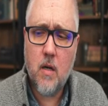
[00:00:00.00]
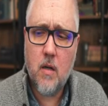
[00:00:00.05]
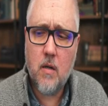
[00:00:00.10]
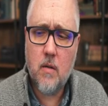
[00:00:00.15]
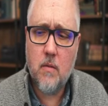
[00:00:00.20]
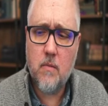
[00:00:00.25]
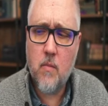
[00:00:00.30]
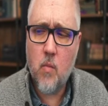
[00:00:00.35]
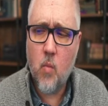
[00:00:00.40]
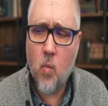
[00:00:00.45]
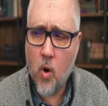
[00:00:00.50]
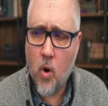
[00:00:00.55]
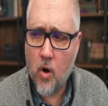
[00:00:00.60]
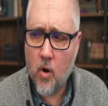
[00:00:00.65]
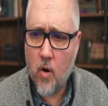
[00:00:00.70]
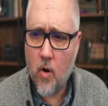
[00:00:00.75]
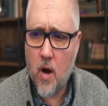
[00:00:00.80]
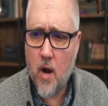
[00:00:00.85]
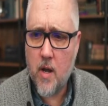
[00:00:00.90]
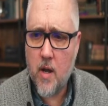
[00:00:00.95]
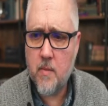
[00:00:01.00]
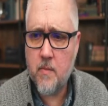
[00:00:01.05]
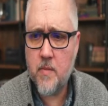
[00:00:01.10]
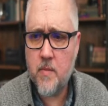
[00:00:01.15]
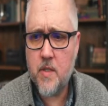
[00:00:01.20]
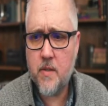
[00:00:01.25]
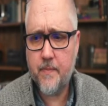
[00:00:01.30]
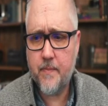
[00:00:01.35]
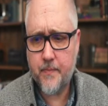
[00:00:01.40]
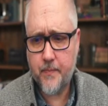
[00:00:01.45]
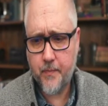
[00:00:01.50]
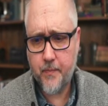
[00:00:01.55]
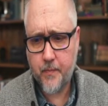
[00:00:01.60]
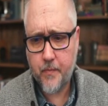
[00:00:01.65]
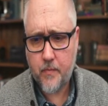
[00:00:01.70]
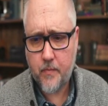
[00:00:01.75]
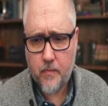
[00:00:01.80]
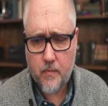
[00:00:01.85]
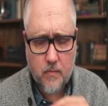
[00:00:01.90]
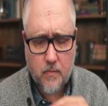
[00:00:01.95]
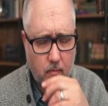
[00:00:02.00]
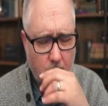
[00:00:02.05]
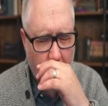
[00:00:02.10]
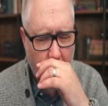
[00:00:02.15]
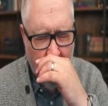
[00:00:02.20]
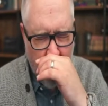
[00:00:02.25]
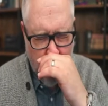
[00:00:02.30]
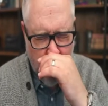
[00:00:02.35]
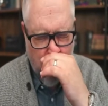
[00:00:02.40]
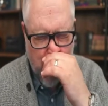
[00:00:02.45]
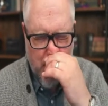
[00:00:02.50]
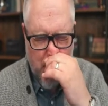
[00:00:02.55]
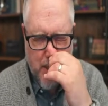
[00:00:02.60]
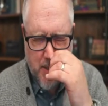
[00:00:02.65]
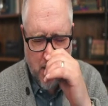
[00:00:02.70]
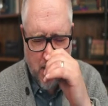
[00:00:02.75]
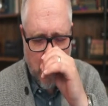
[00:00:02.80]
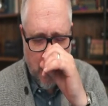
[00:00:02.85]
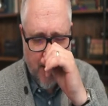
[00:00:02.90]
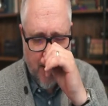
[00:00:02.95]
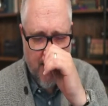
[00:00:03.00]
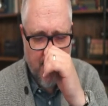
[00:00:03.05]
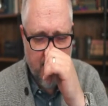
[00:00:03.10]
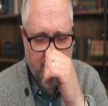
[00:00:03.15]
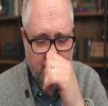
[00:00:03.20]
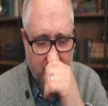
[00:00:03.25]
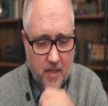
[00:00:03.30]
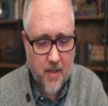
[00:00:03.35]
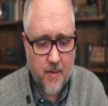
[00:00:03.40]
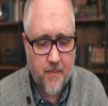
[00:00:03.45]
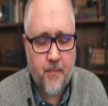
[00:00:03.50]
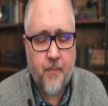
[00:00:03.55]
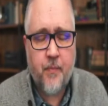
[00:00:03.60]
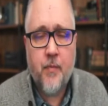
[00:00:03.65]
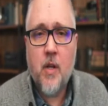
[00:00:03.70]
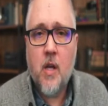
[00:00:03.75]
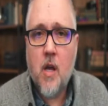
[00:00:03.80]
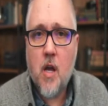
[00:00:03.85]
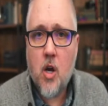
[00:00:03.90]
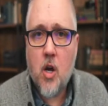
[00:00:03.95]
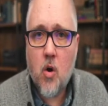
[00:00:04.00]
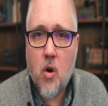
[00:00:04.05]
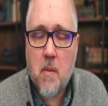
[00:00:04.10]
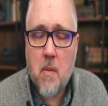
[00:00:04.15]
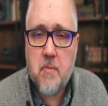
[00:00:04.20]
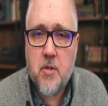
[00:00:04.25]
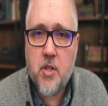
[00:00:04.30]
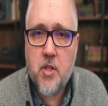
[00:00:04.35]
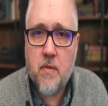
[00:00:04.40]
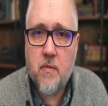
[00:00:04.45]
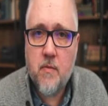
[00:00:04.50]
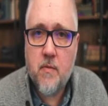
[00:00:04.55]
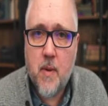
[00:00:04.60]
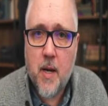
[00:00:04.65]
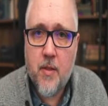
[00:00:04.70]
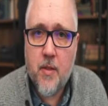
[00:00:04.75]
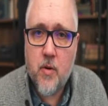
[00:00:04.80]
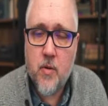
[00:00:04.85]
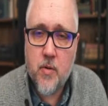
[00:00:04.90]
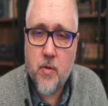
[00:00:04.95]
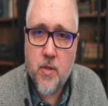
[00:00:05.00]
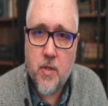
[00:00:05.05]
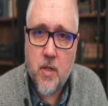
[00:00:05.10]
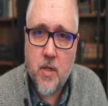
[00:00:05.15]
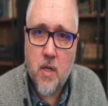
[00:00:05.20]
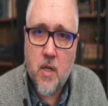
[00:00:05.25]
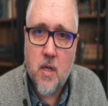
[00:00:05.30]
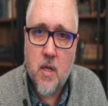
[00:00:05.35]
war crimes, as well as a lot of corruption by those